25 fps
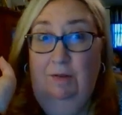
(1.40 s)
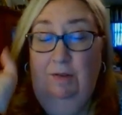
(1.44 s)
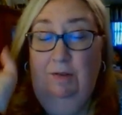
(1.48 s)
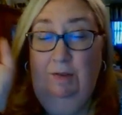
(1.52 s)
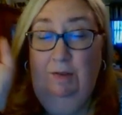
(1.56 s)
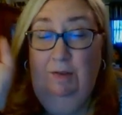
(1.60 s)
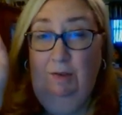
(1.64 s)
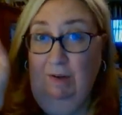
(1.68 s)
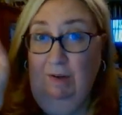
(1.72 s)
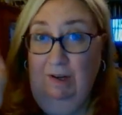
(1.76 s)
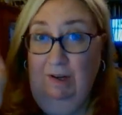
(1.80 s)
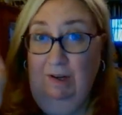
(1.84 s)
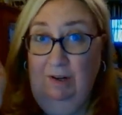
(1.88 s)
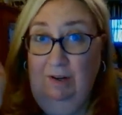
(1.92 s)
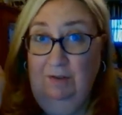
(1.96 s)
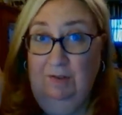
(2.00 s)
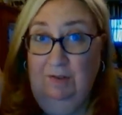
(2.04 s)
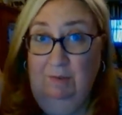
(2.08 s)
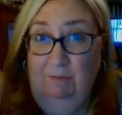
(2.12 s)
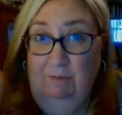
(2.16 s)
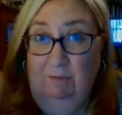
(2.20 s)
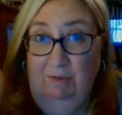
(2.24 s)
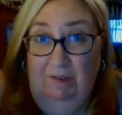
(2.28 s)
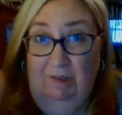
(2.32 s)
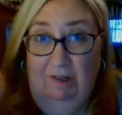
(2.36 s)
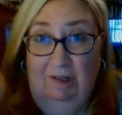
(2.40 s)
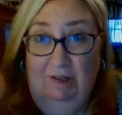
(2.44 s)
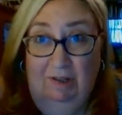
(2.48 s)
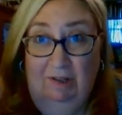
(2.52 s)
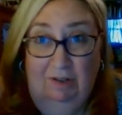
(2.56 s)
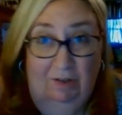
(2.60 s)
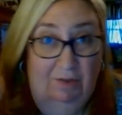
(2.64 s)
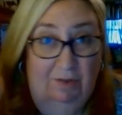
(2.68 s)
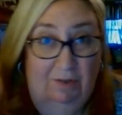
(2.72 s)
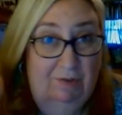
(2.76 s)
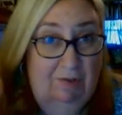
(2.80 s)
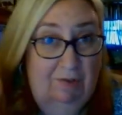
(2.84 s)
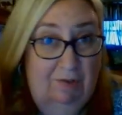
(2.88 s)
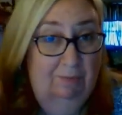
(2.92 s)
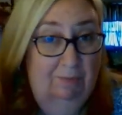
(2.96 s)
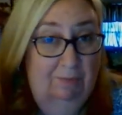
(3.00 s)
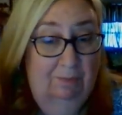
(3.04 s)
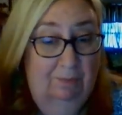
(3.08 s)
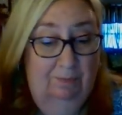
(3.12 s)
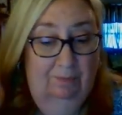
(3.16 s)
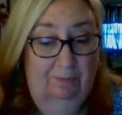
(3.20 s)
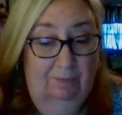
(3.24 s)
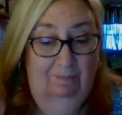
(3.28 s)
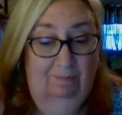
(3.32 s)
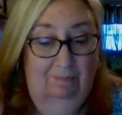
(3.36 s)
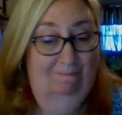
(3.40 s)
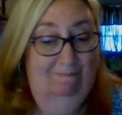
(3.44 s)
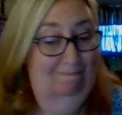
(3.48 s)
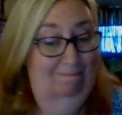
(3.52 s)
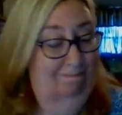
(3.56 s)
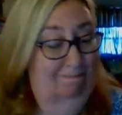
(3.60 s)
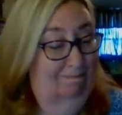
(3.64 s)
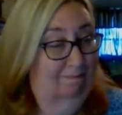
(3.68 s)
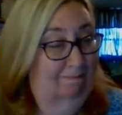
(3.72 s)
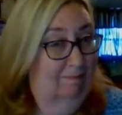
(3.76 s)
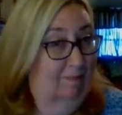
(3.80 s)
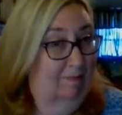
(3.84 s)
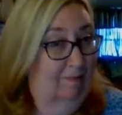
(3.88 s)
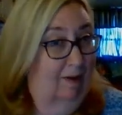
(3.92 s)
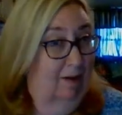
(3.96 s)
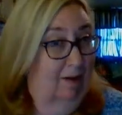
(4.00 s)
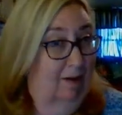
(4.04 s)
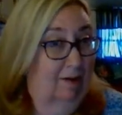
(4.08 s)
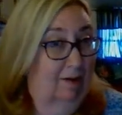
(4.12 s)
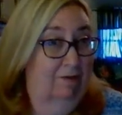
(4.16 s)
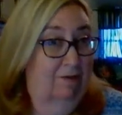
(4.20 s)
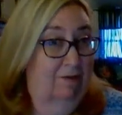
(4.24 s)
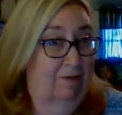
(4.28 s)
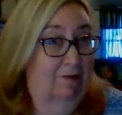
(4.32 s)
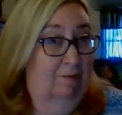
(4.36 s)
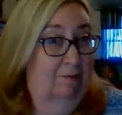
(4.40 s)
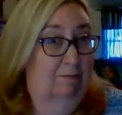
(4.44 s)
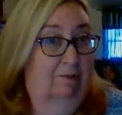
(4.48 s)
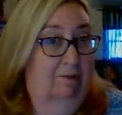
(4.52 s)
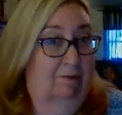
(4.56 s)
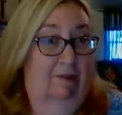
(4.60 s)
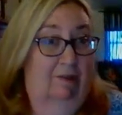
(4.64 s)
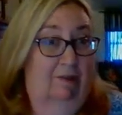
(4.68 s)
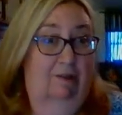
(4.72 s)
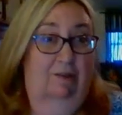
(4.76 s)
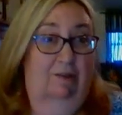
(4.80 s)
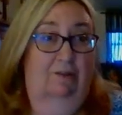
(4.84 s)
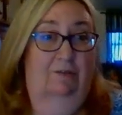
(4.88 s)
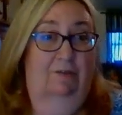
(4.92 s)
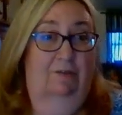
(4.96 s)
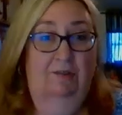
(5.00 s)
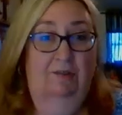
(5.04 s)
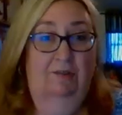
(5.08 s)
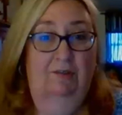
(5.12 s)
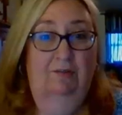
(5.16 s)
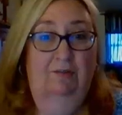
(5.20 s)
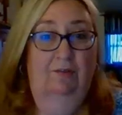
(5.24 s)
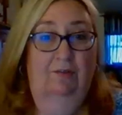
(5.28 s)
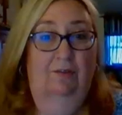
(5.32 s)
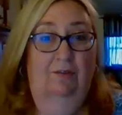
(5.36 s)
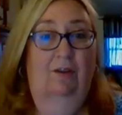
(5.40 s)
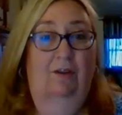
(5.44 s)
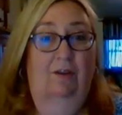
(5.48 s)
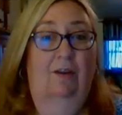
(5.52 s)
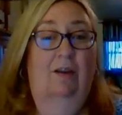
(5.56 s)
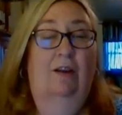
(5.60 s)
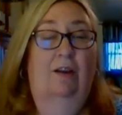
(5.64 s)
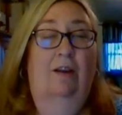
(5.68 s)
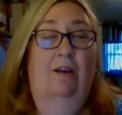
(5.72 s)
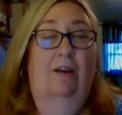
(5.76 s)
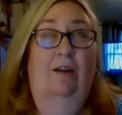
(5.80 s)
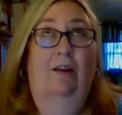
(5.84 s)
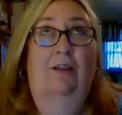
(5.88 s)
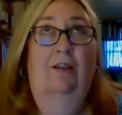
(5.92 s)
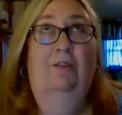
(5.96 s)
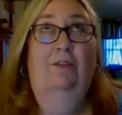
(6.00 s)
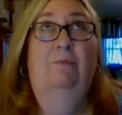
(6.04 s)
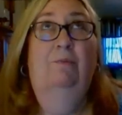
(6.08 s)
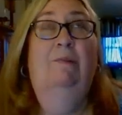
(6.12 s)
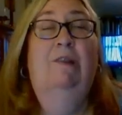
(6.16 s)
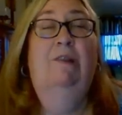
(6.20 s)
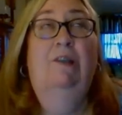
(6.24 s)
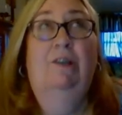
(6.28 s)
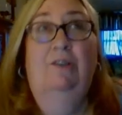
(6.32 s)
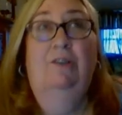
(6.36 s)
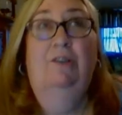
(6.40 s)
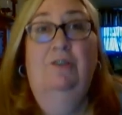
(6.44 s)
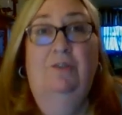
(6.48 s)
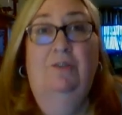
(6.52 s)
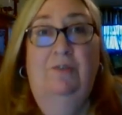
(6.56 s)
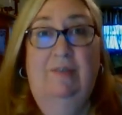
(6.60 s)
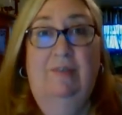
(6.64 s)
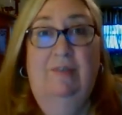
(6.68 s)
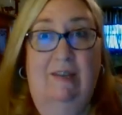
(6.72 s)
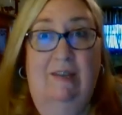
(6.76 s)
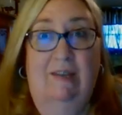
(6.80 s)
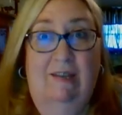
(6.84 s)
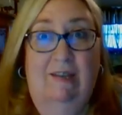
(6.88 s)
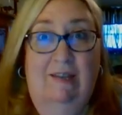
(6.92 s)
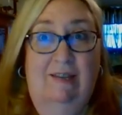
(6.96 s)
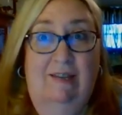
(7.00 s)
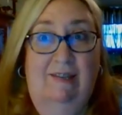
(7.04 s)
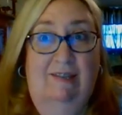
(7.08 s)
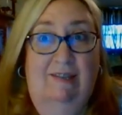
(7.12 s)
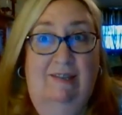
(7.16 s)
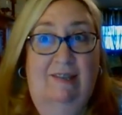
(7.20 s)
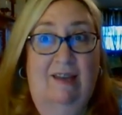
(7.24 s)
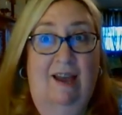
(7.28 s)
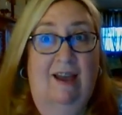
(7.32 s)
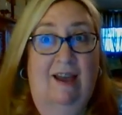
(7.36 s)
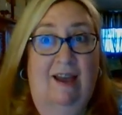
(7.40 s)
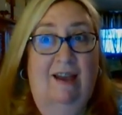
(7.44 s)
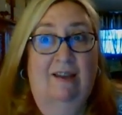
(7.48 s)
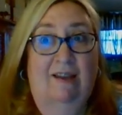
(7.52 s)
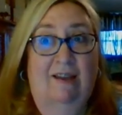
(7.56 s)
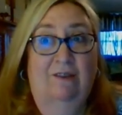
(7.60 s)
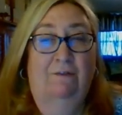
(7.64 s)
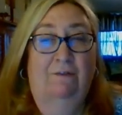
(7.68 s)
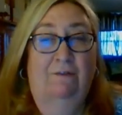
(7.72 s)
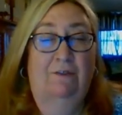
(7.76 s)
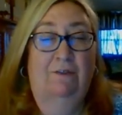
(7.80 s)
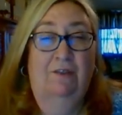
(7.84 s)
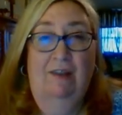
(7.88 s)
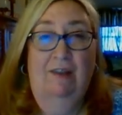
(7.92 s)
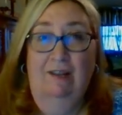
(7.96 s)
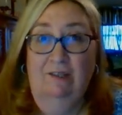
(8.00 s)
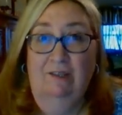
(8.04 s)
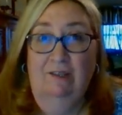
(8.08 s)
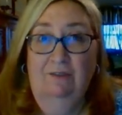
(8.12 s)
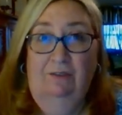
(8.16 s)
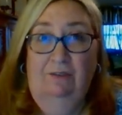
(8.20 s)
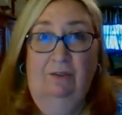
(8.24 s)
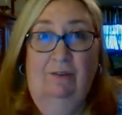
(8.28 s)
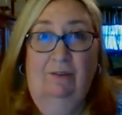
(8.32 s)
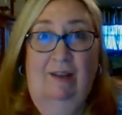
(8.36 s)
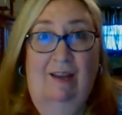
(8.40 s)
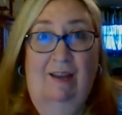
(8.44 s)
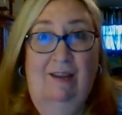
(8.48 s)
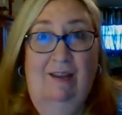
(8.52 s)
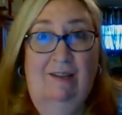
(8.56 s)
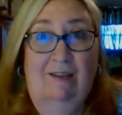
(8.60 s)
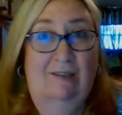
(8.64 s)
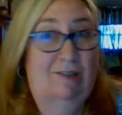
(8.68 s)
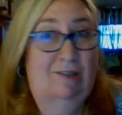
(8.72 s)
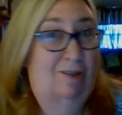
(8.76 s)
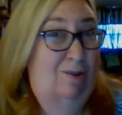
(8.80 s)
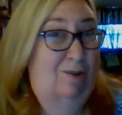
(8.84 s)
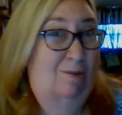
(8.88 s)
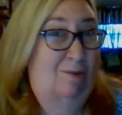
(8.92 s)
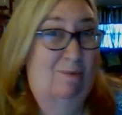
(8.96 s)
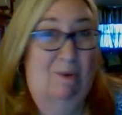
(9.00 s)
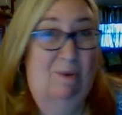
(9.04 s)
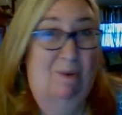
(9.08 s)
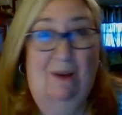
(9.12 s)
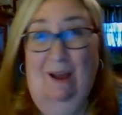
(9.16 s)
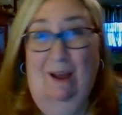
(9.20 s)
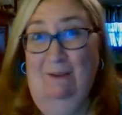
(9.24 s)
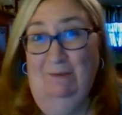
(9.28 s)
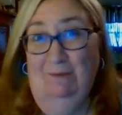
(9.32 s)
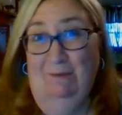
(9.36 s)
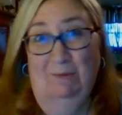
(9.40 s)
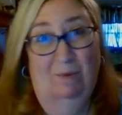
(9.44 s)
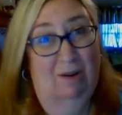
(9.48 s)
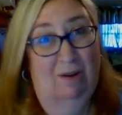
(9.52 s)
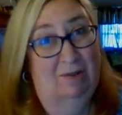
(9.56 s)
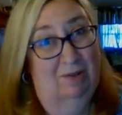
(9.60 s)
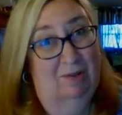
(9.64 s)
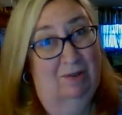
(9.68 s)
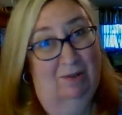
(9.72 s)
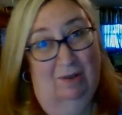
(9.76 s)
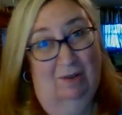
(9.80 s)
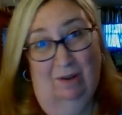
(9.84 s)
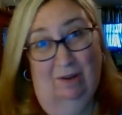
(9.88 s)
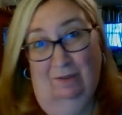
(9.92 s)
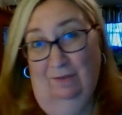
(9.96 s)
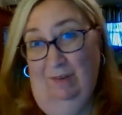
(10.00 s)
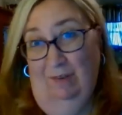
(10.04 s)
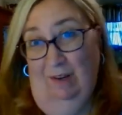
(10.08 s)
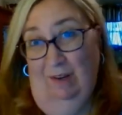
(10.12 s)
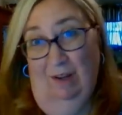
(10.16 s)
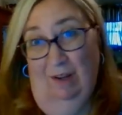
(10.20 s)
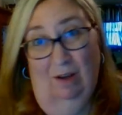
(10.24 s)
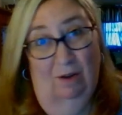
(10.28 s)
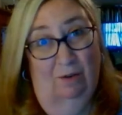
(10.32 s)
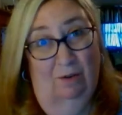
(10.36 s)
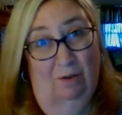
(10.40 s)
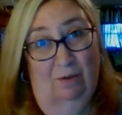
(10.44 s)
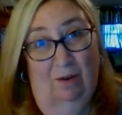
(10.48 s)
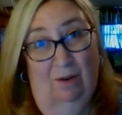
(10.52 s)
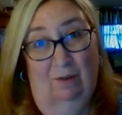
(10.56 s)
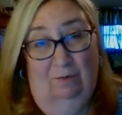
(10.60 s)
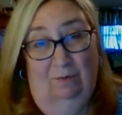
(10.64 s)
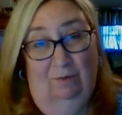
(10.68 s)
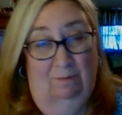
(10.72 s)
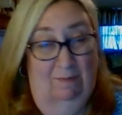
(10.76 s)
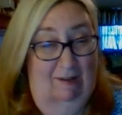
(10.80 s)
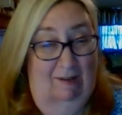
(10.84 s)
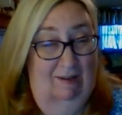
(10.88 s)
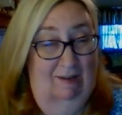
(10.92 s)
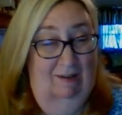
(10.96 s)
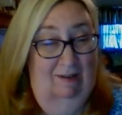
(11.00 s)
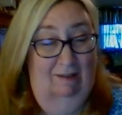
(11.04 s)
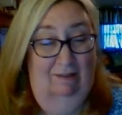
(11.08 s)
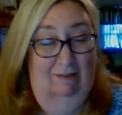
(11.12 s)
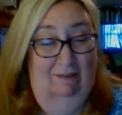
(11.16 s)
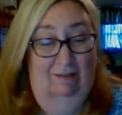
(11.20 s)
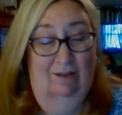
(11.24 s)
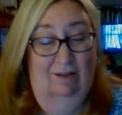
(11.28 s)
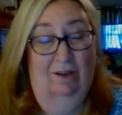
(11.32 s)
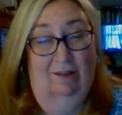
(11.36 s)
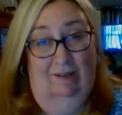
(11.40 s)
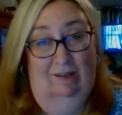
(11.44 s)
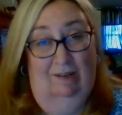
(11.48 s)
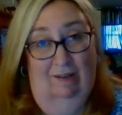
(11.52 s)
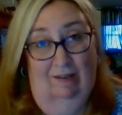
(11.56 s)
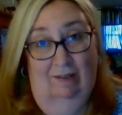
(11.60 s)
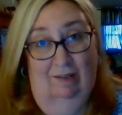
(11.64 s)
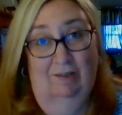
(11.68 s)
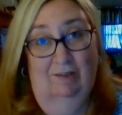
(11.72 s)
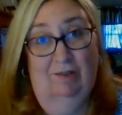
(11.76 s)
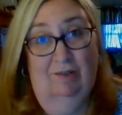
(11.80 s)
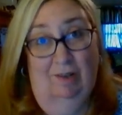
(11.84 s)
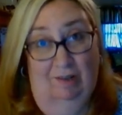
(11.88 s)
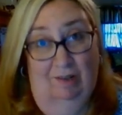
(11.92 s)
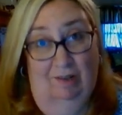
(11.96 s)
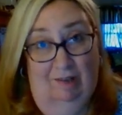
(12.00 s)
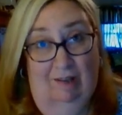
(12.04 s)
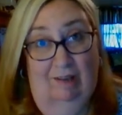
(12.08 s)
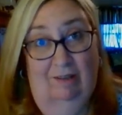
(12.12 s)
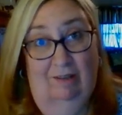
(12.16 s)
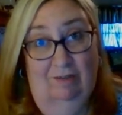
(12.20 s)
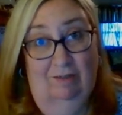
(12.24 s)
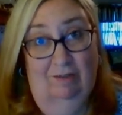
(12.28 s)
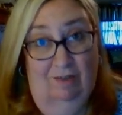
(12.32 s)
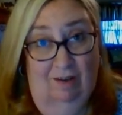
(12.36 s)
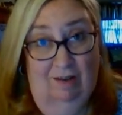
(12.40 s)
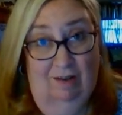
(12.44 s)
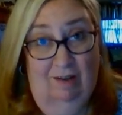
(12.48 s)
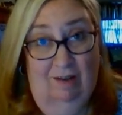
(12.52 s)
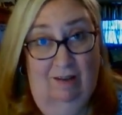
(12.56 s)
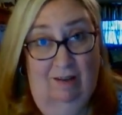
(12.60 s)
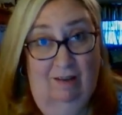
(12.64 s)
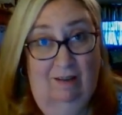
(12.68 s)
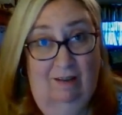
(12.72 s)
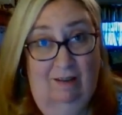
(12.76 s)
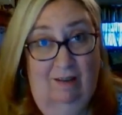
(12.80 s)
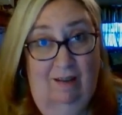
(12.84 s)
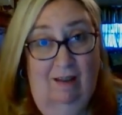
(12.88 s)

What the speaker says: Do you want to hear some really good news? I'll give you some really good news. The really good news is that for the next few days, you won't have to watch a long video of me talking and talking and talking.